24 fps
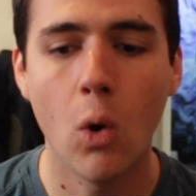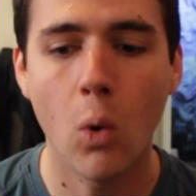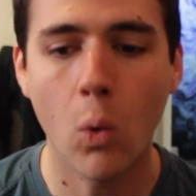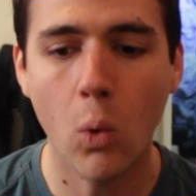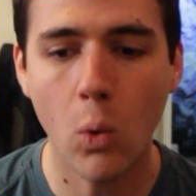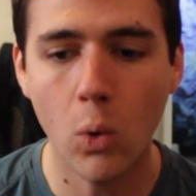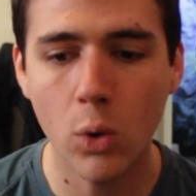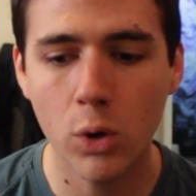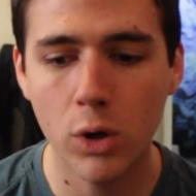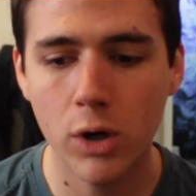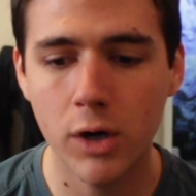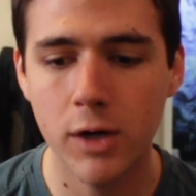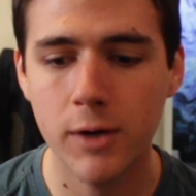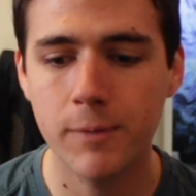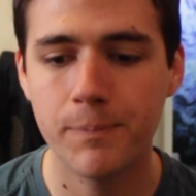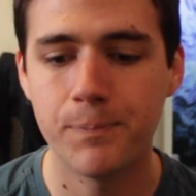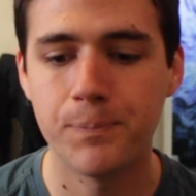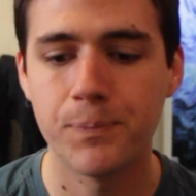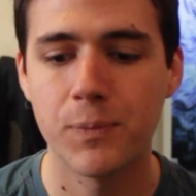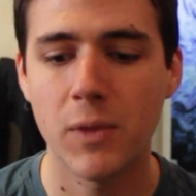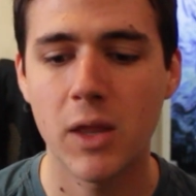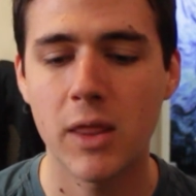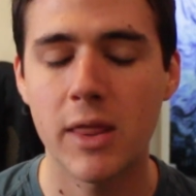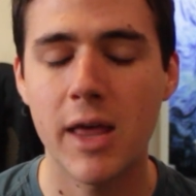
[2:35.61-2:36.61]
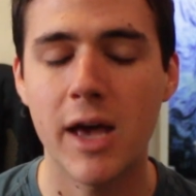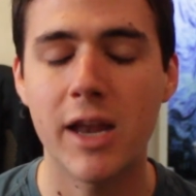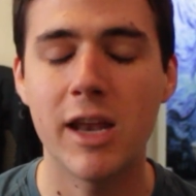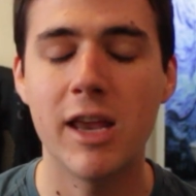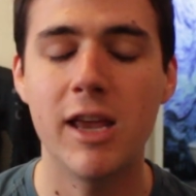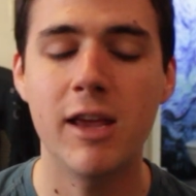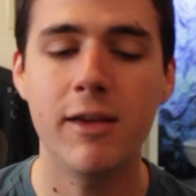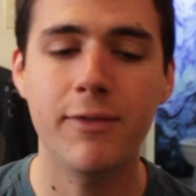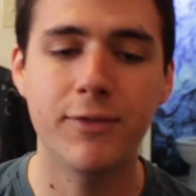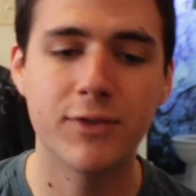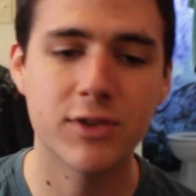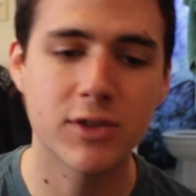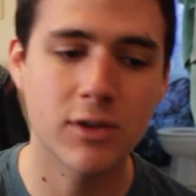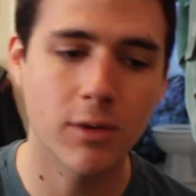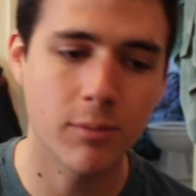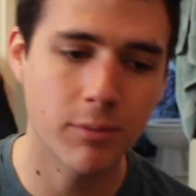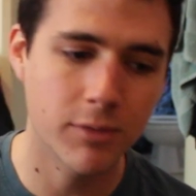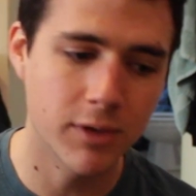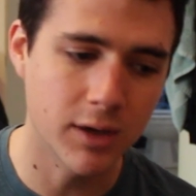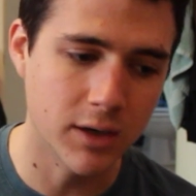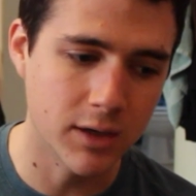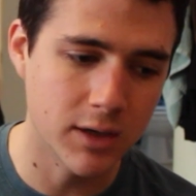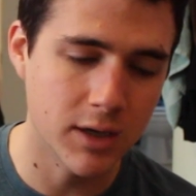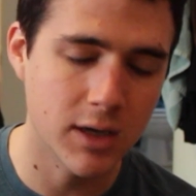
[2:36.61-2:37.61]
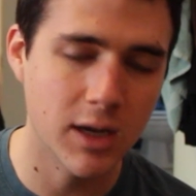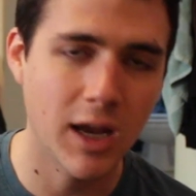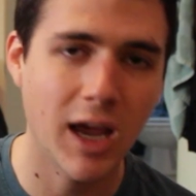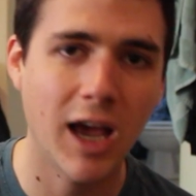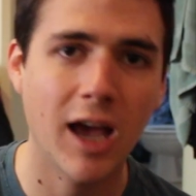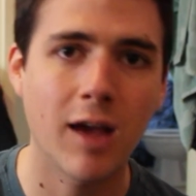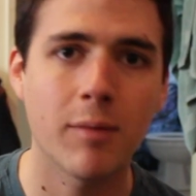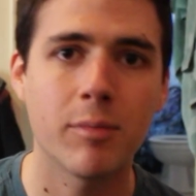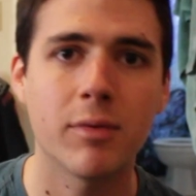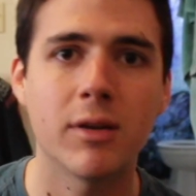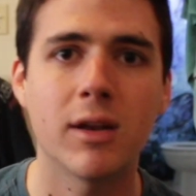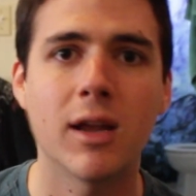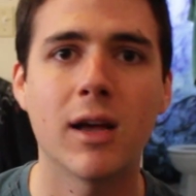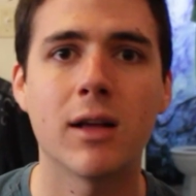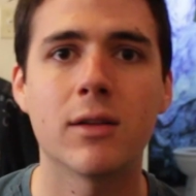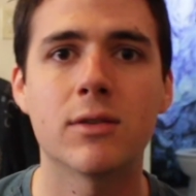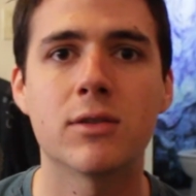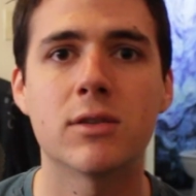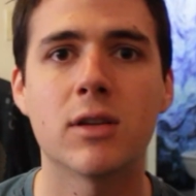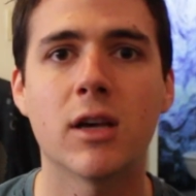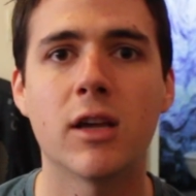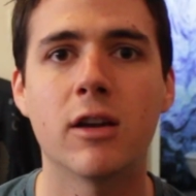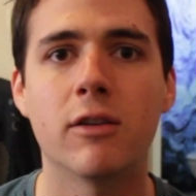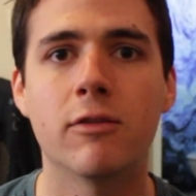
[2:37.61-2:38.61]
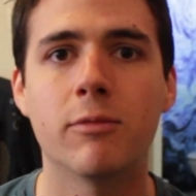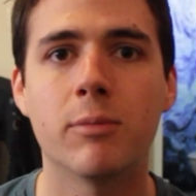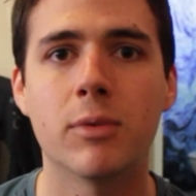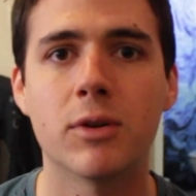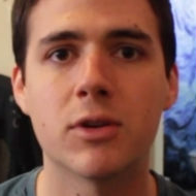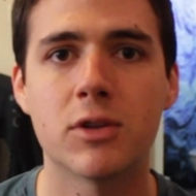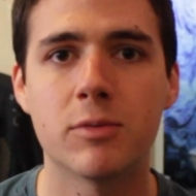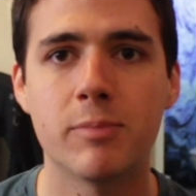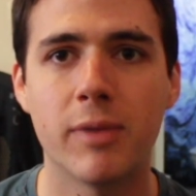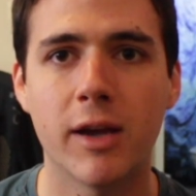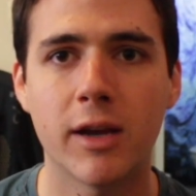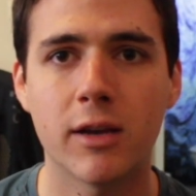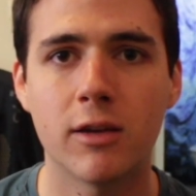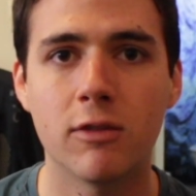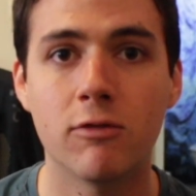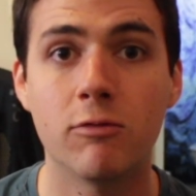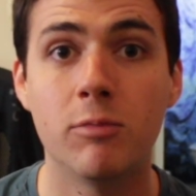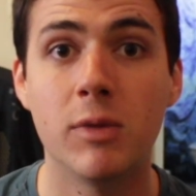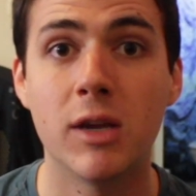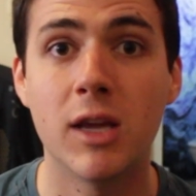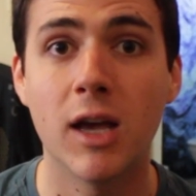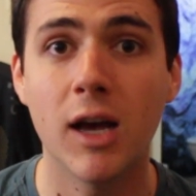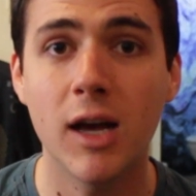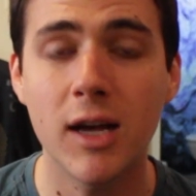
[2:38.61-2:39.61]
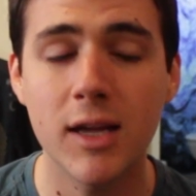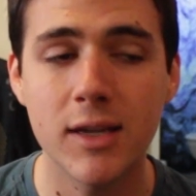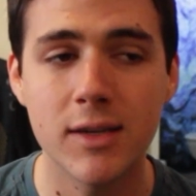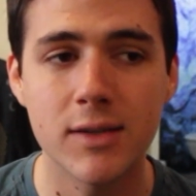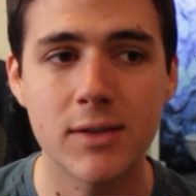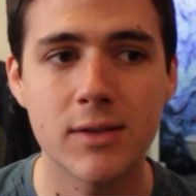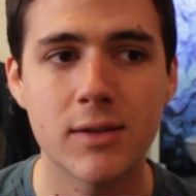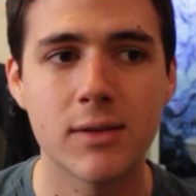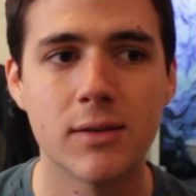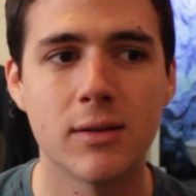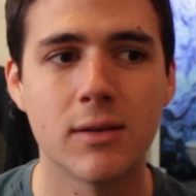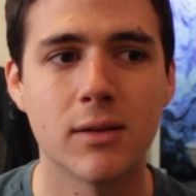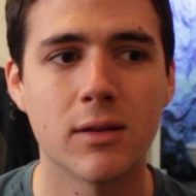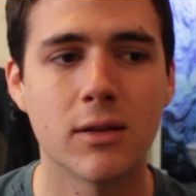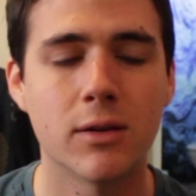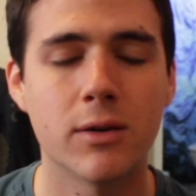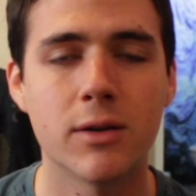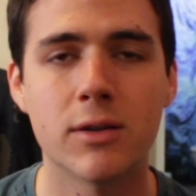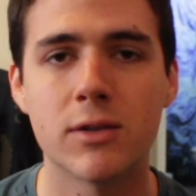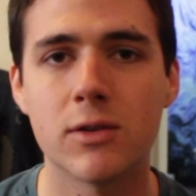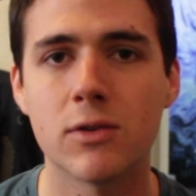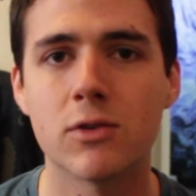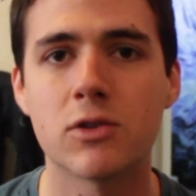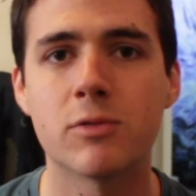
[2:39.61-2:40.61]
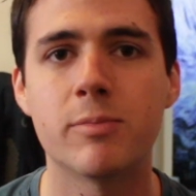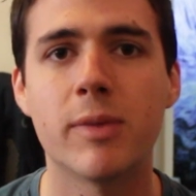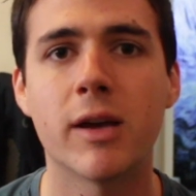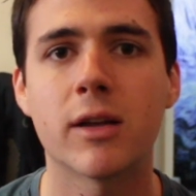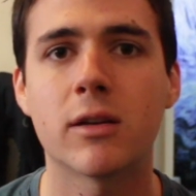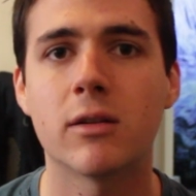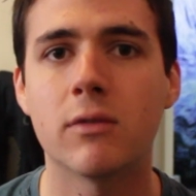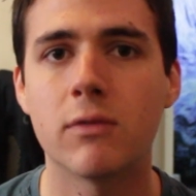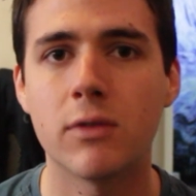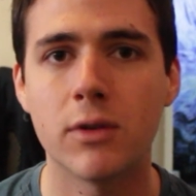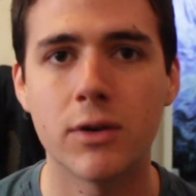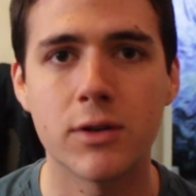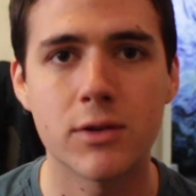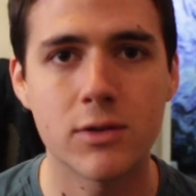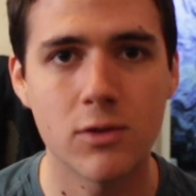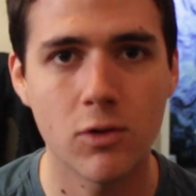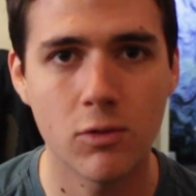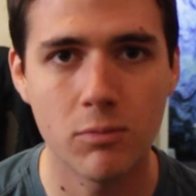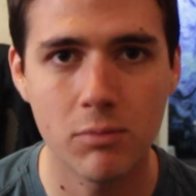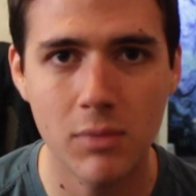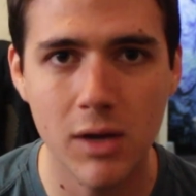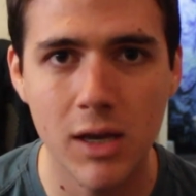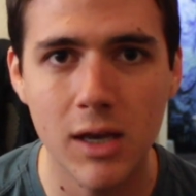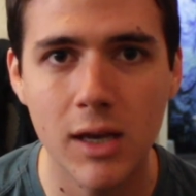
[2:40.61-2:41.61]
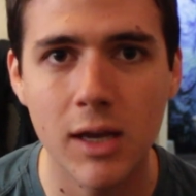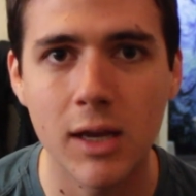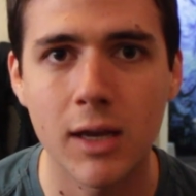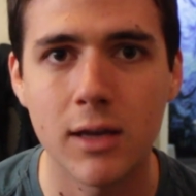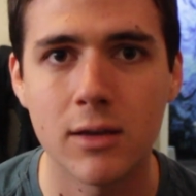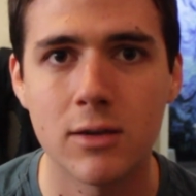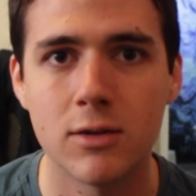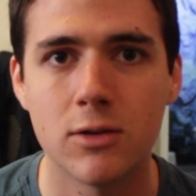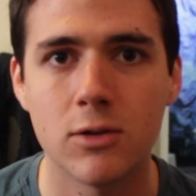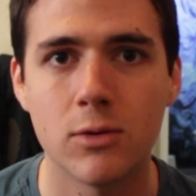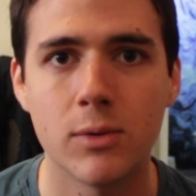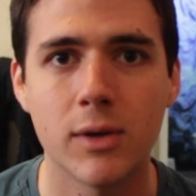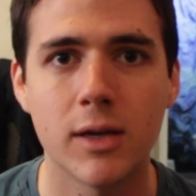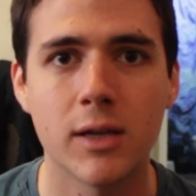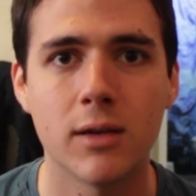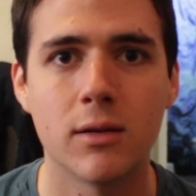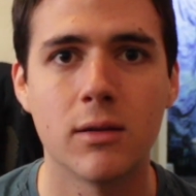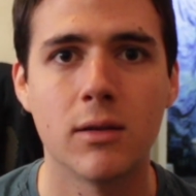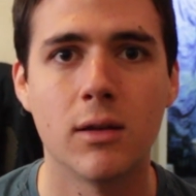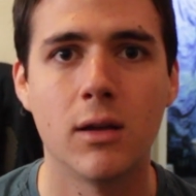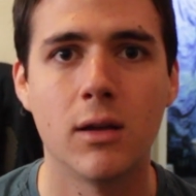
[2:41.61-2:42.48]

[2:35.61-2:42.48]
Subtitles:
or that if something did happen outside of perspective, because there is no perspective, there is no meaning to it,